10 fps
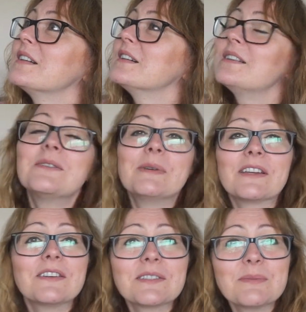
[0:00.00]
Oh my
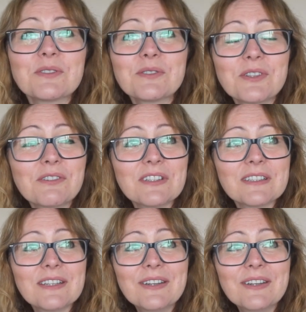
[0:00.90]
God, I'm so sorry.